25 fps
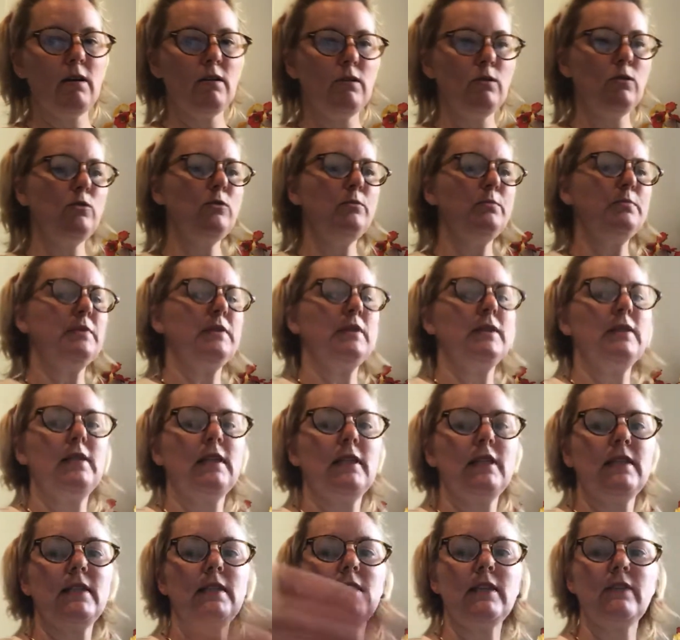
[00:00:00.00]
oops,
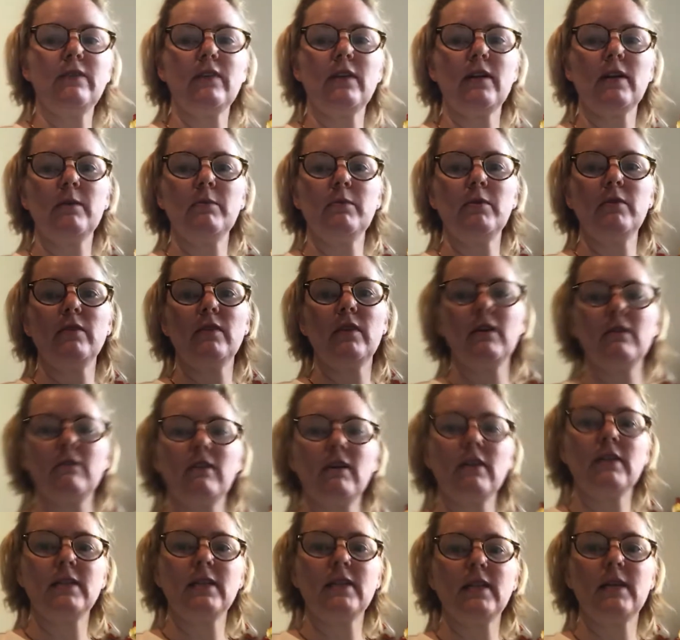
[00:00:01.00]
let's see if I can move that
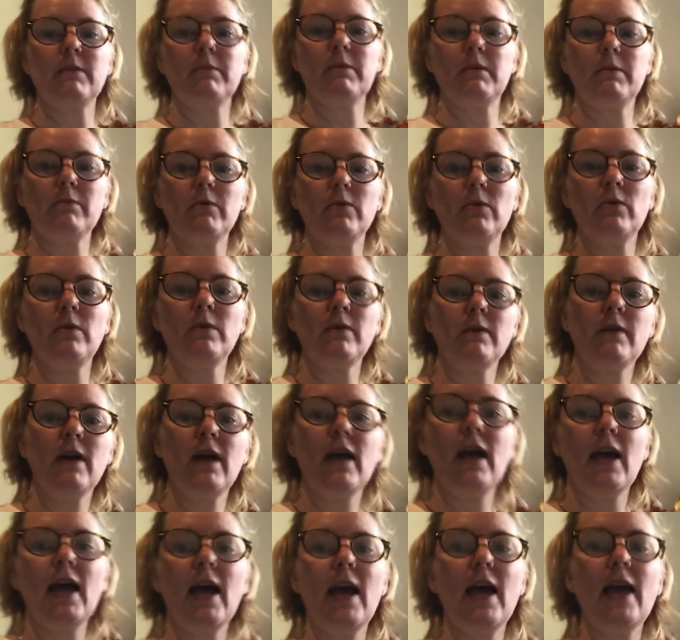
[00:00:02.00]
around a little bit more,
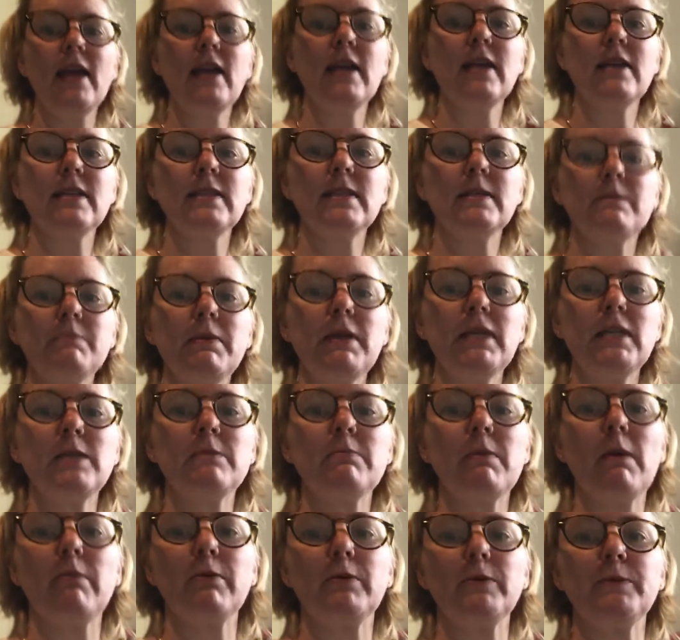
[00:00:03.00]
a
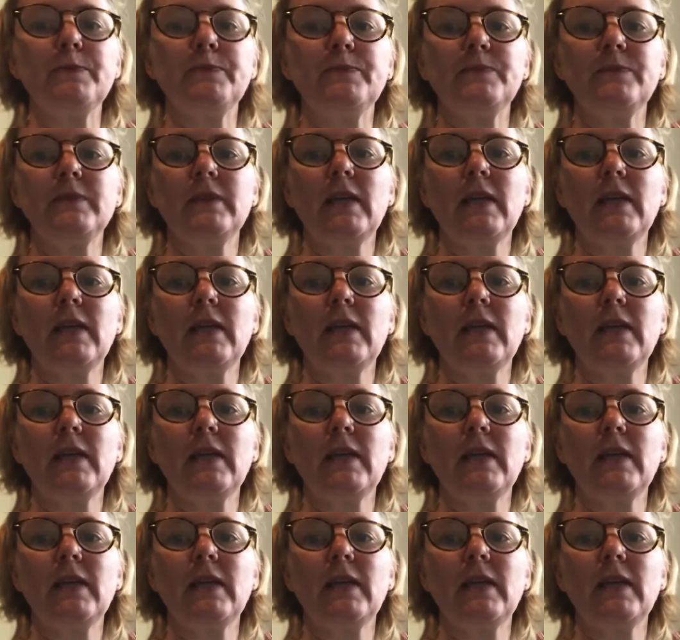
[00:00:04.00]
speech bubble.